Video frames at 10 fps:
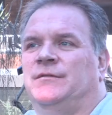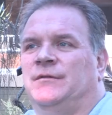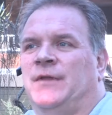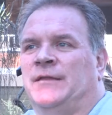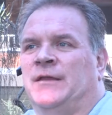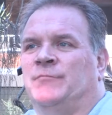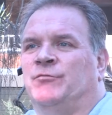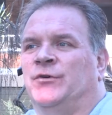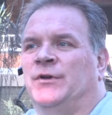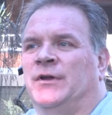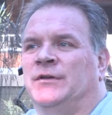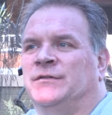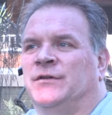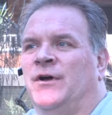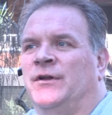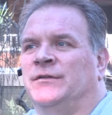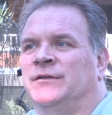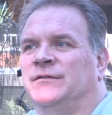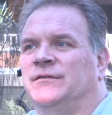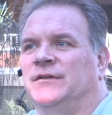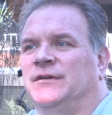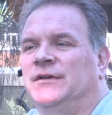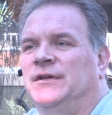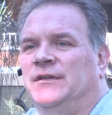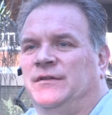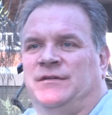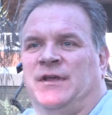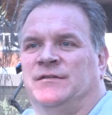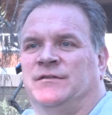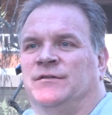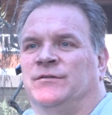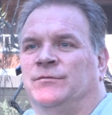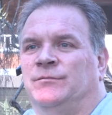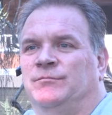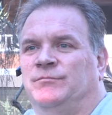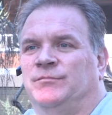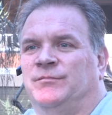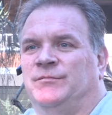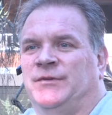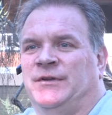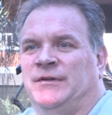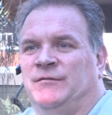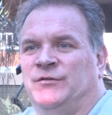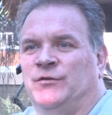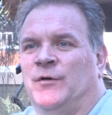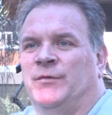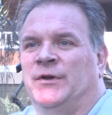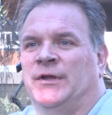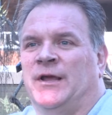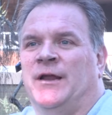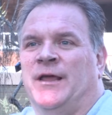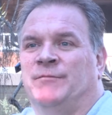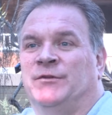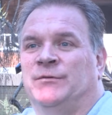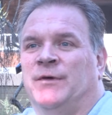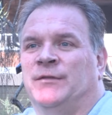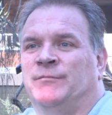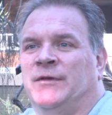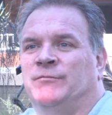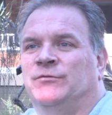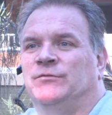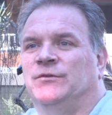At that point I decided that this has to stop and it can't happen to other people.